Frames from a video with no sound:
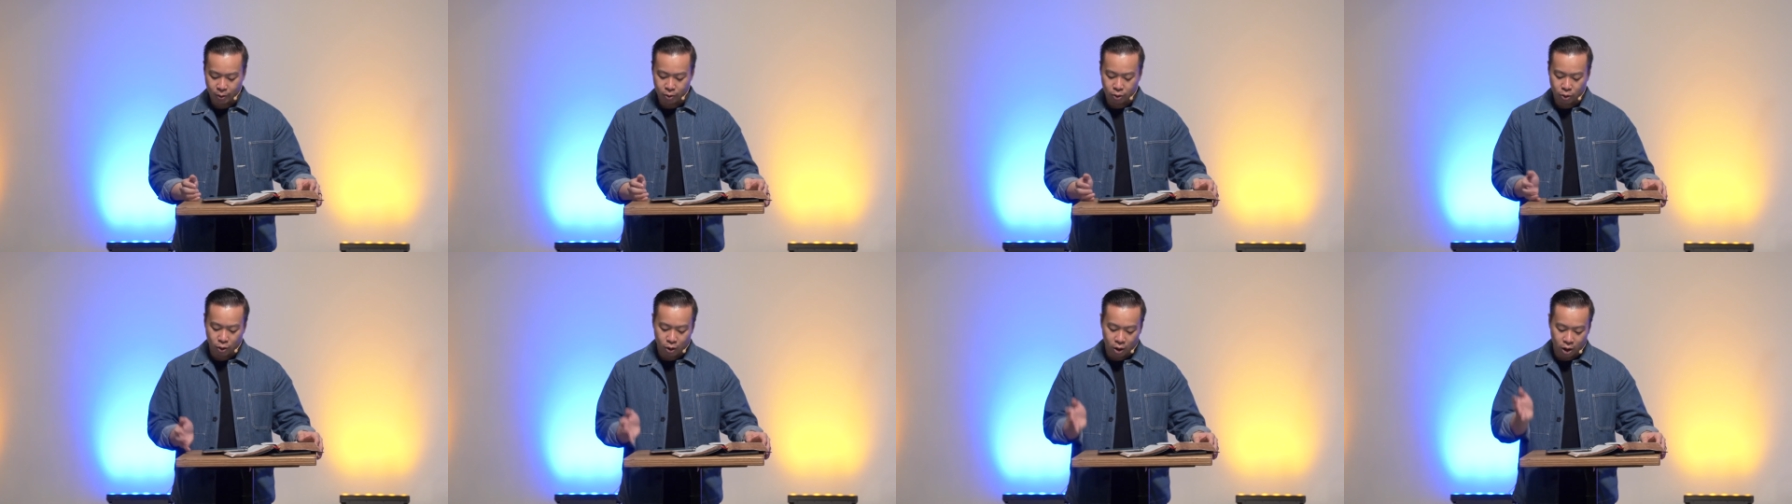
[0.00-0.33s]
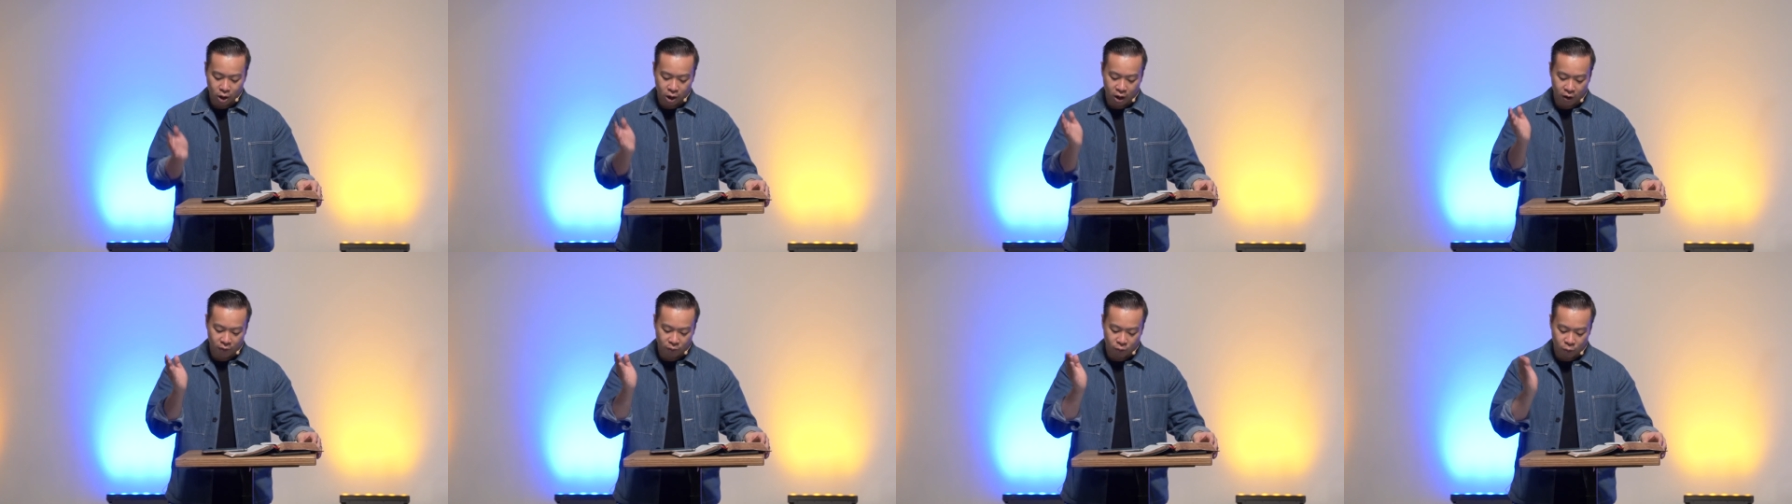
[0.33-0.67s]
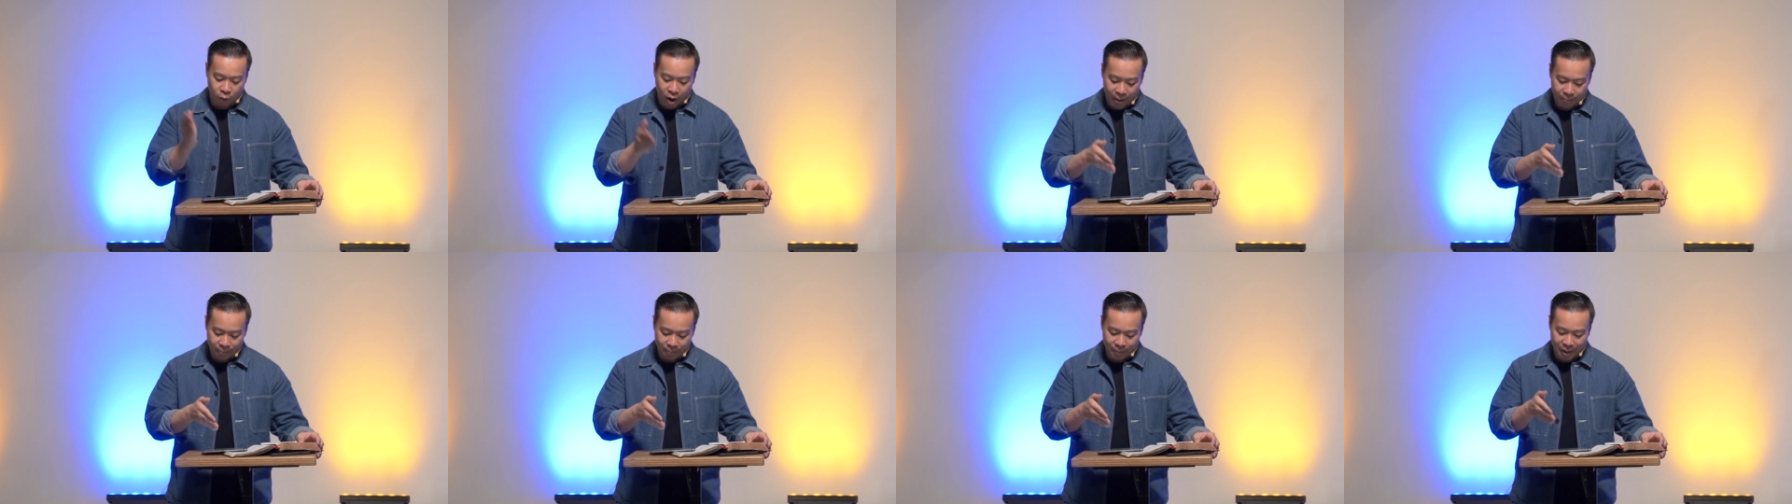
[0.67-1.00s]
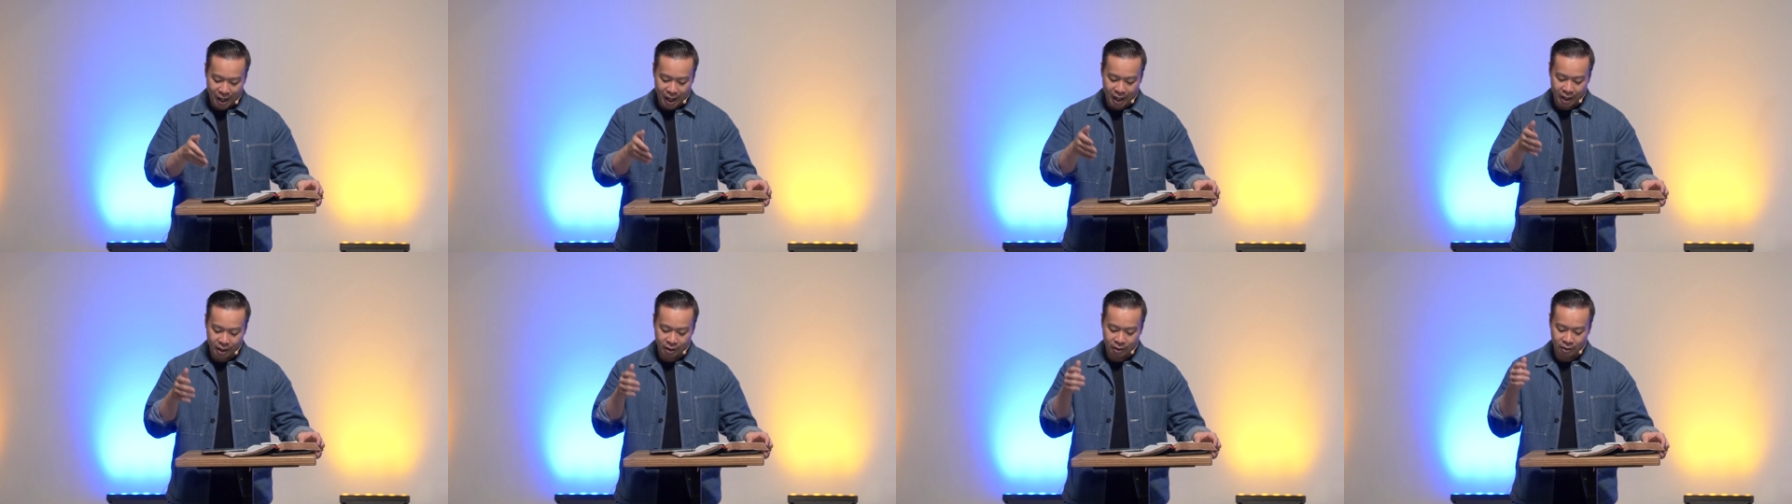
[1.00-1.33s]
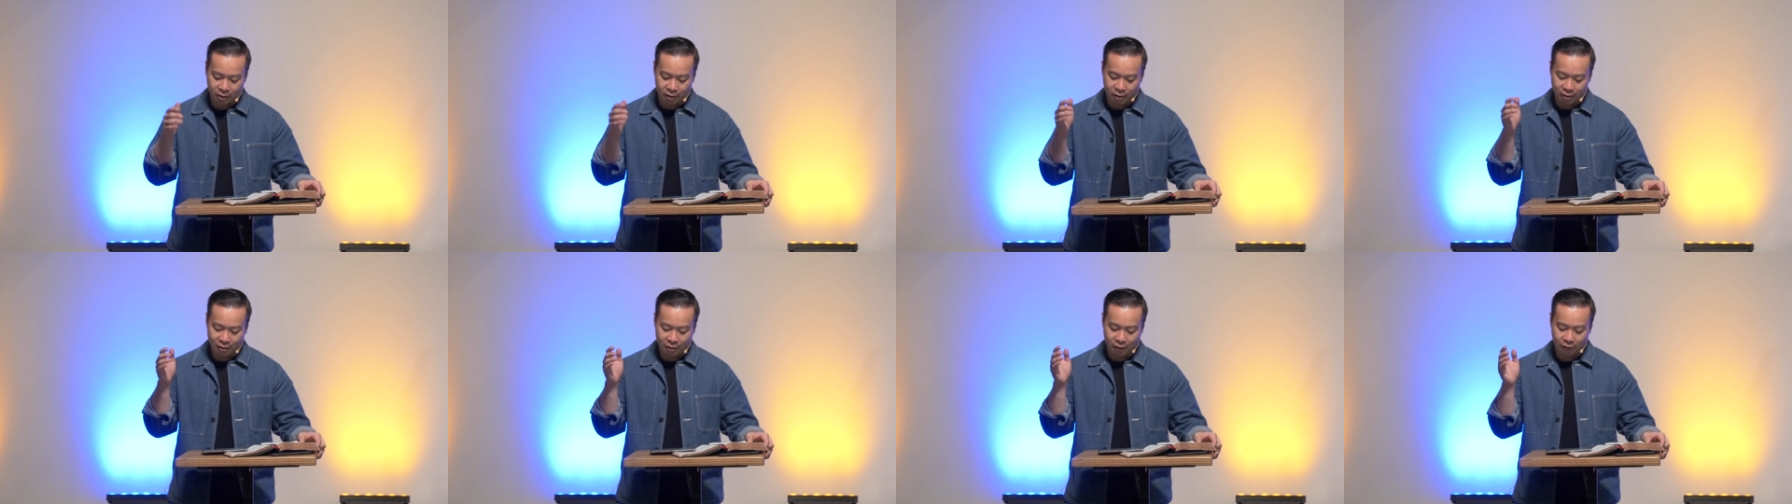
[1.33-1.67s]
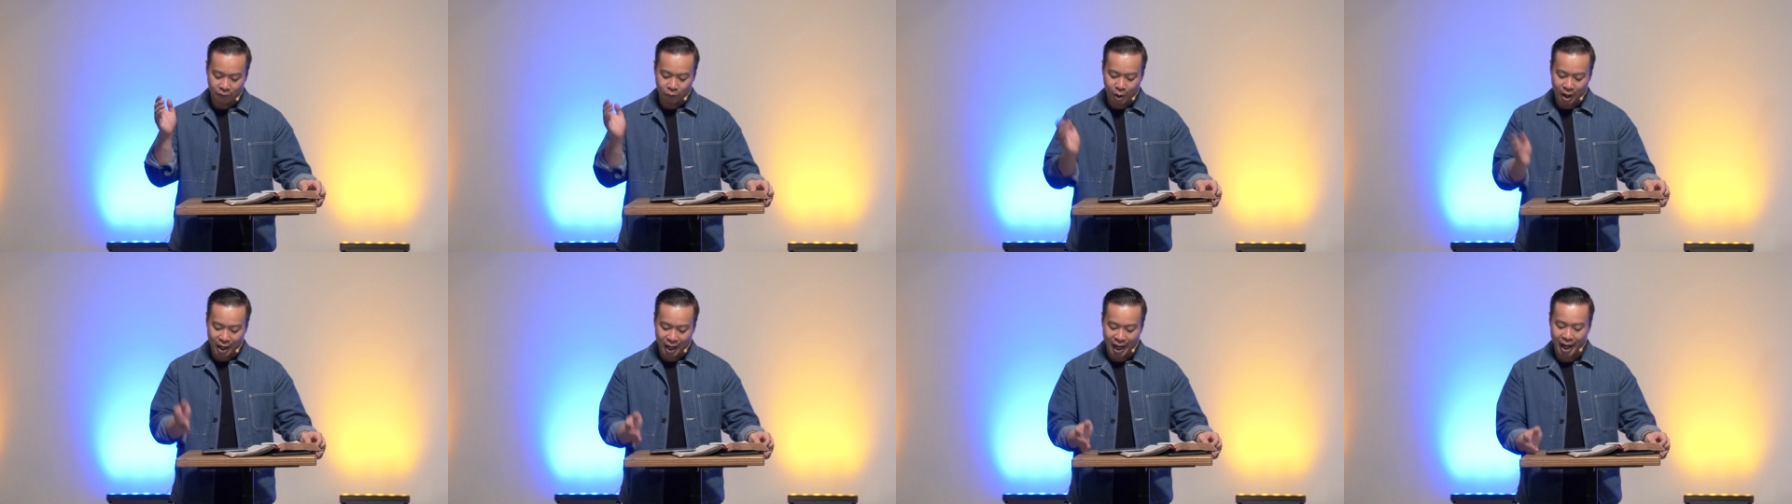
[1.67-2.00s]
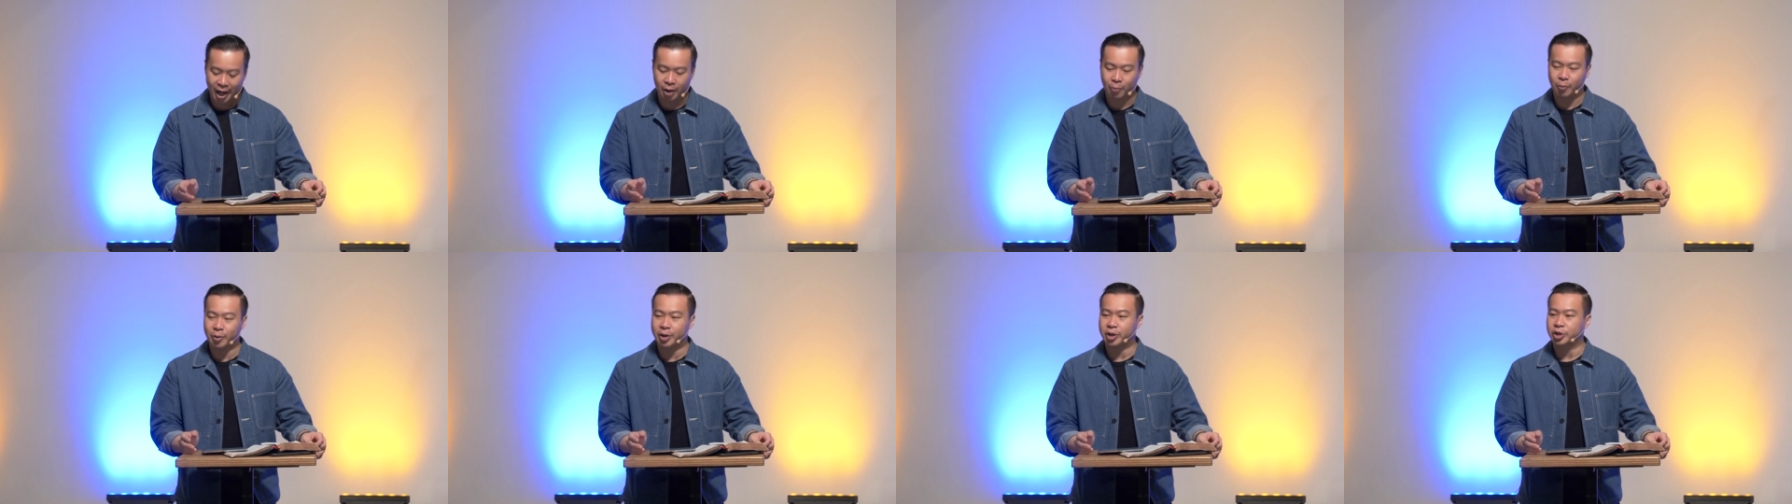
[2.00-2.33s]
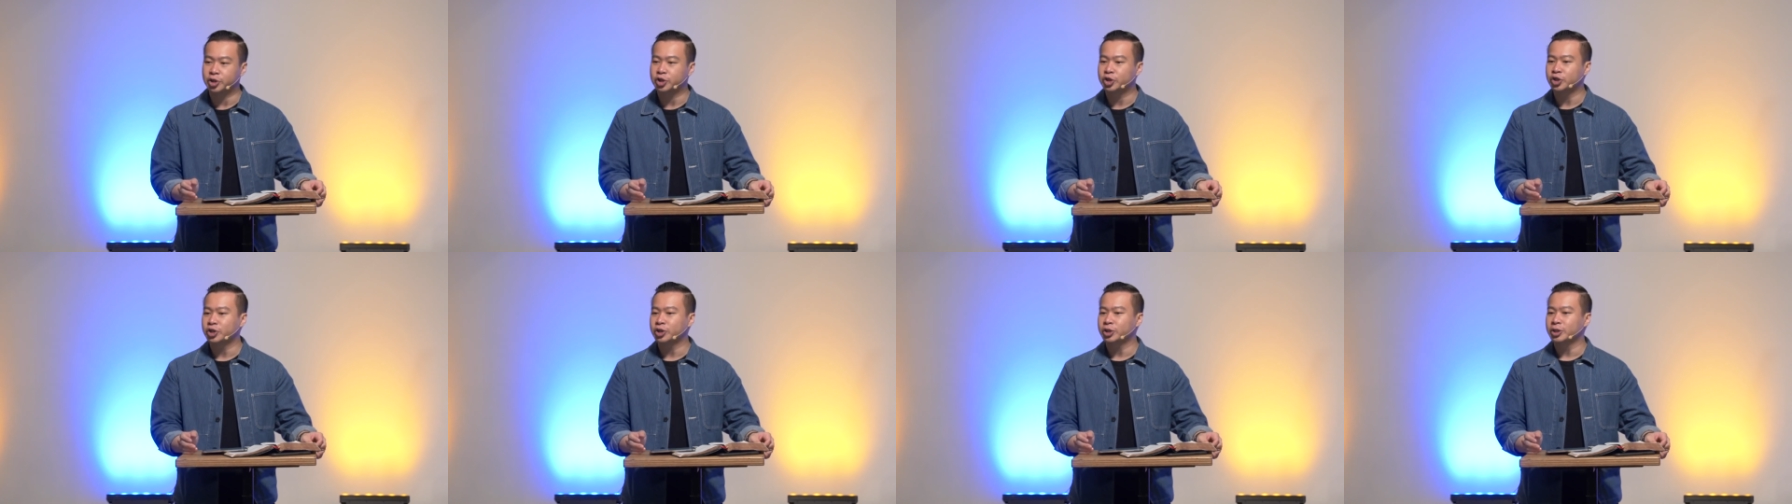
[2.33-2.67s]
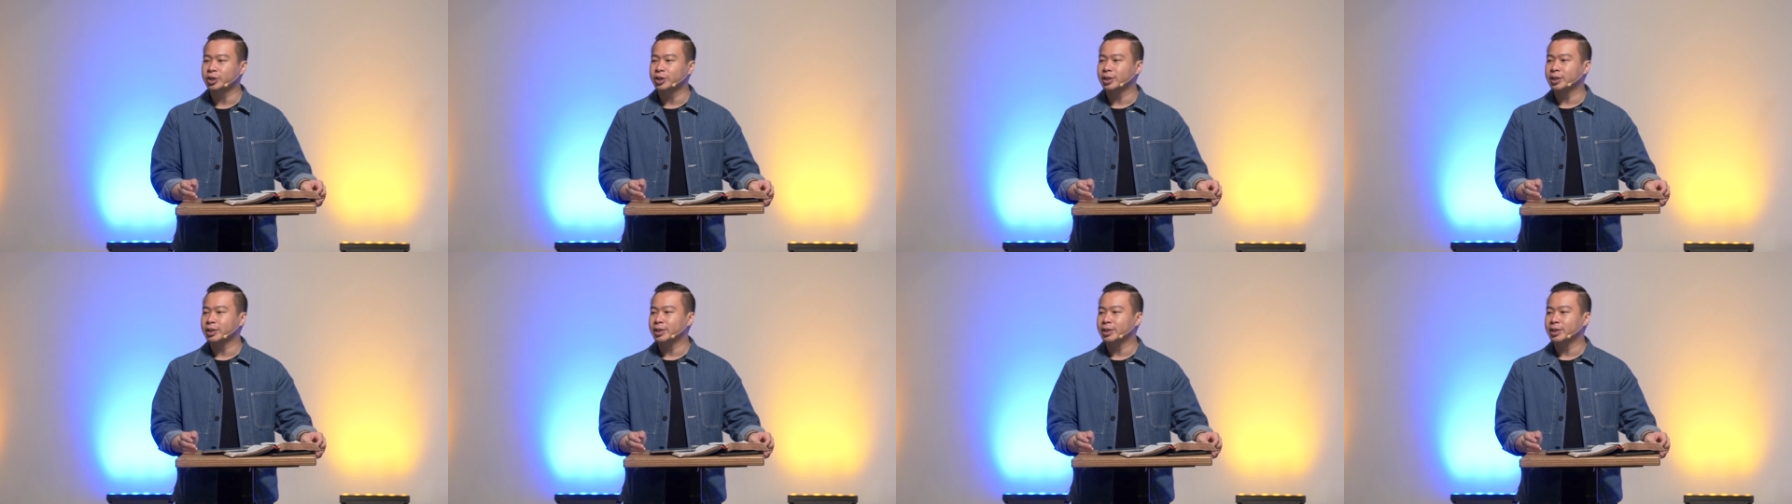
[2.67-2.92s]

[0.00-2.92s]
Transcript: were no longer of one mind of one language,